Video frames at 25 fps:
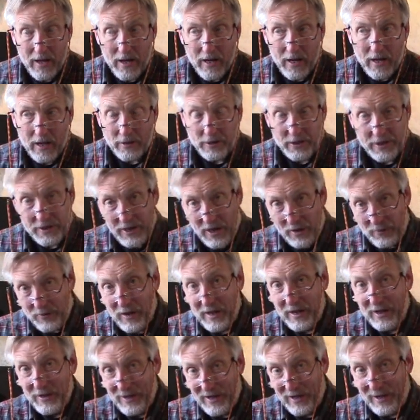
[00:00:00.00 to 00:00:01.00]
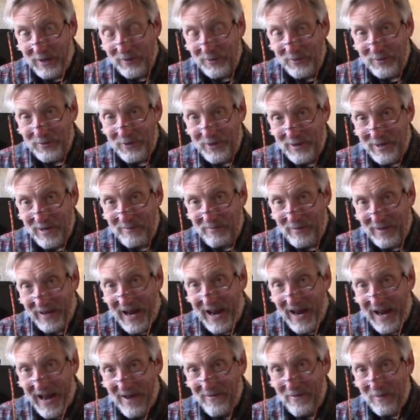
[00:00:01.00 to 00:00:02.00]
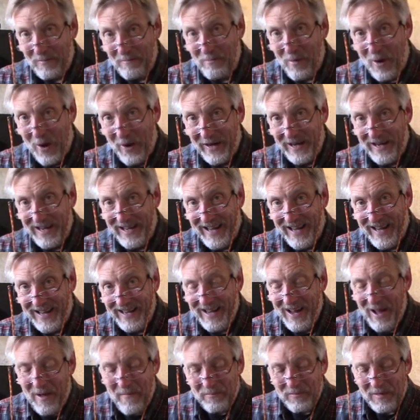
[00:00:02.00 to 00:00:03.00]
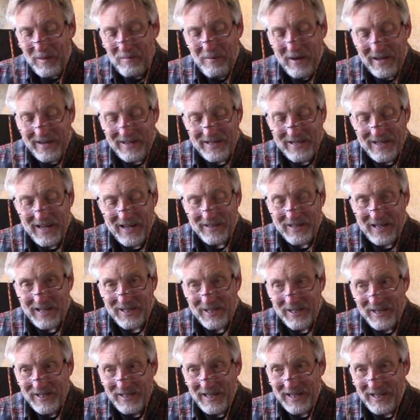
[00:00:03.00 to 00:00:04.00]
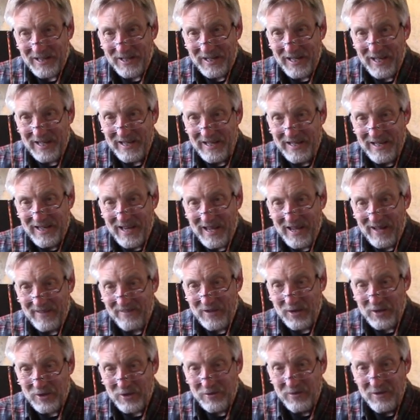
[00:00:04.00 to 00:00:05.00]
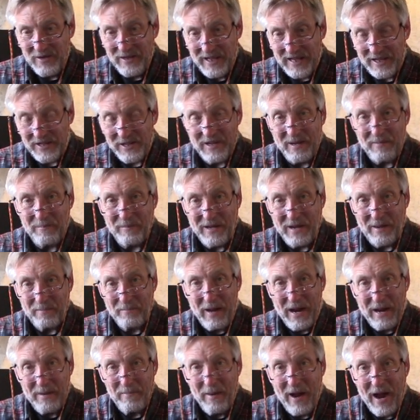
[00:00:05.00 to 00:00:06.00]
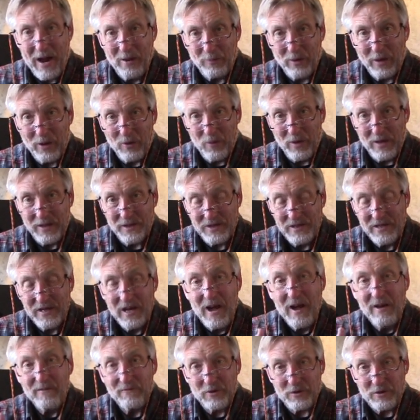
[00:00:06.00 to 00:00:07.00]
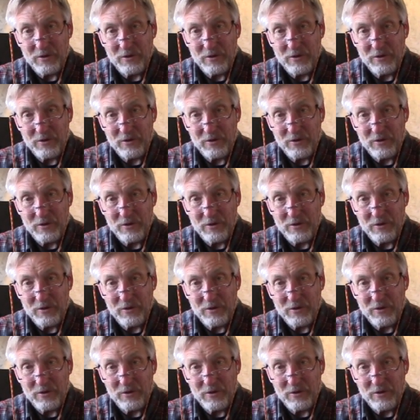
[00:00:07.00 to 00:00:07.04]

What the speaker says: At least I think it includes shipping. I haven't bought it yet, but they said that they sent me a PayPal request for